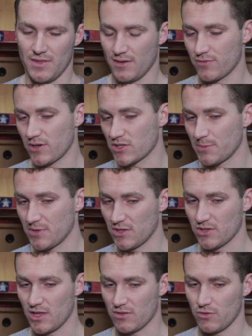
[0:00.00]
I think for us to be
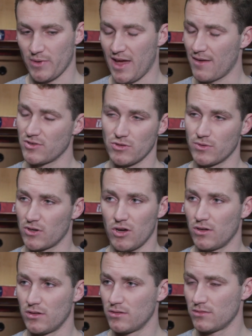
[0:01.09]
successful, we have to do it
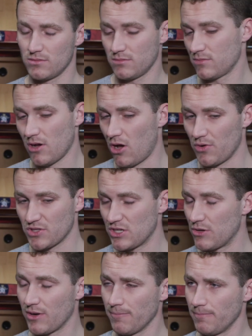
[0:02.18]
all as a
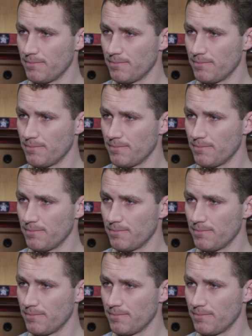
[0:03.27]
unit.